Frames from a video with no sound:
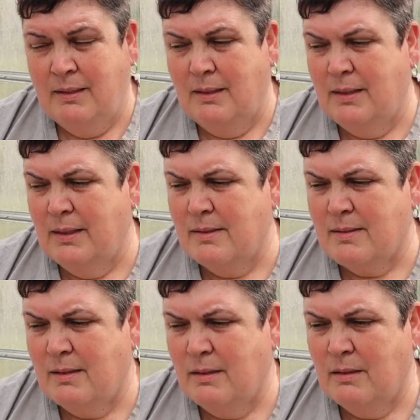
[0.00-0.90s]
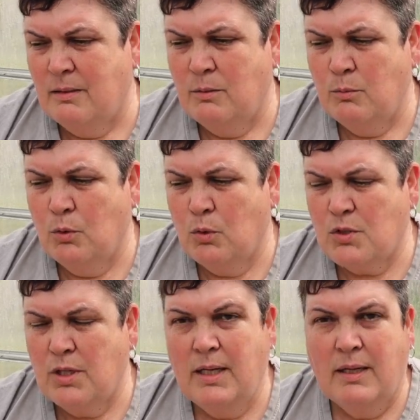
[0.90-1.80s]
and
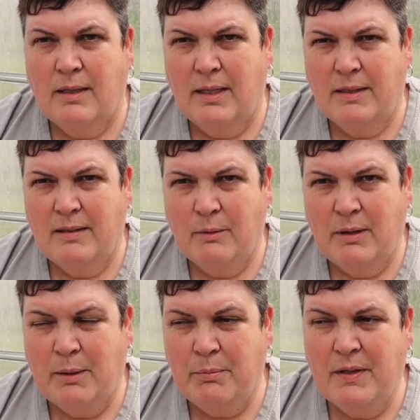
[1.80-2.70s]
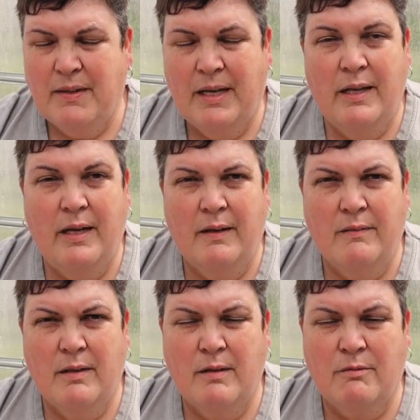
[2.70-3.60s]
water, and they were happy in there.
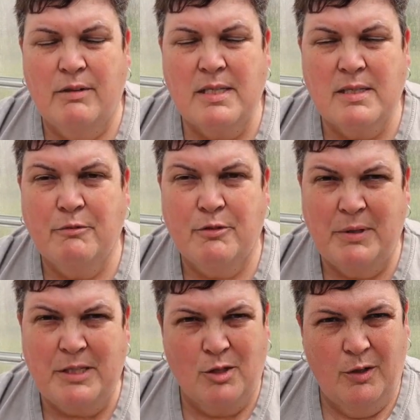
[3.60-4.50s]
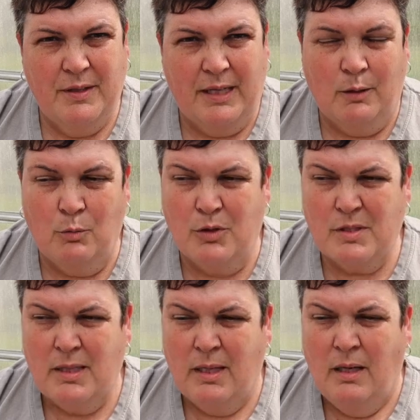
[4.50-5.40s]
And the reason for me doing that
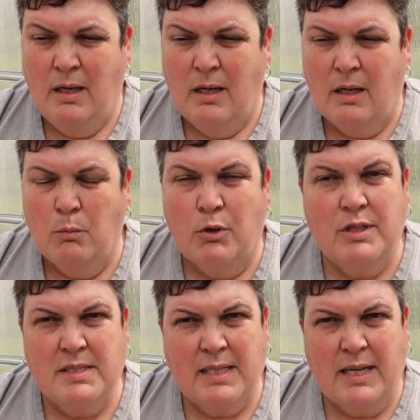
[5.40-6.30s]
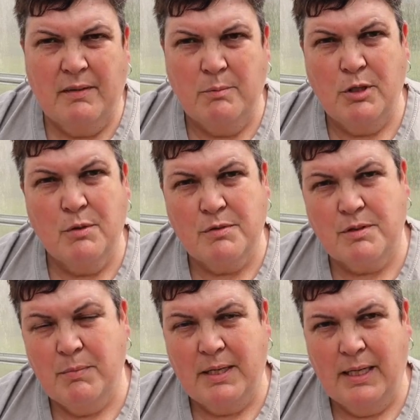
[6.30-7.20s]
was I wanted to get them used
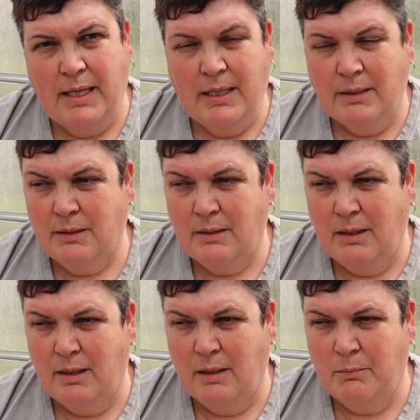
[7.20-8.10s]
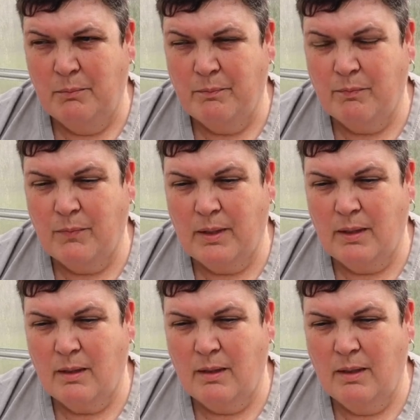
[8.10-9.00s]
to me,
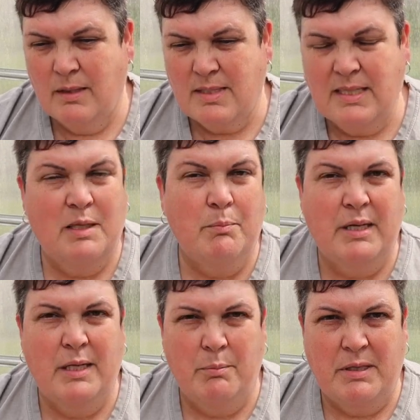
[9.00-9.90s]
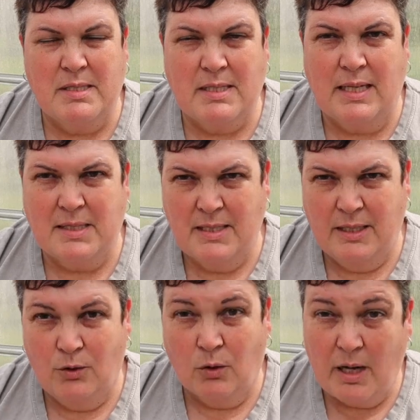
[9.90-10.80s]
instead of being a bit scatty
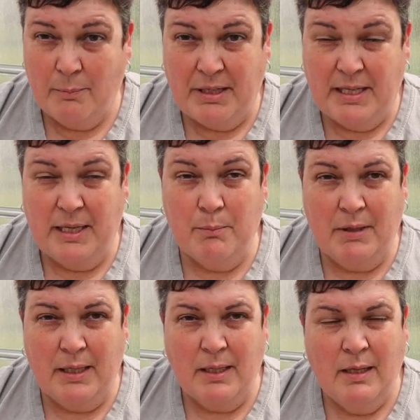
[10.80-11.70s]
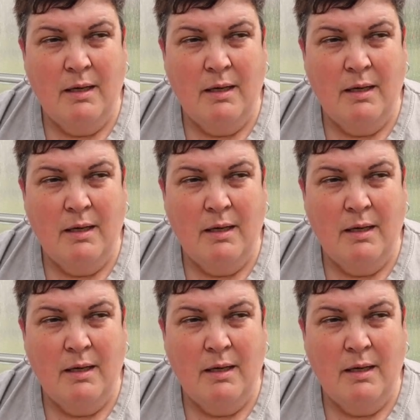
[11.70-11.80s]
and not coming near me,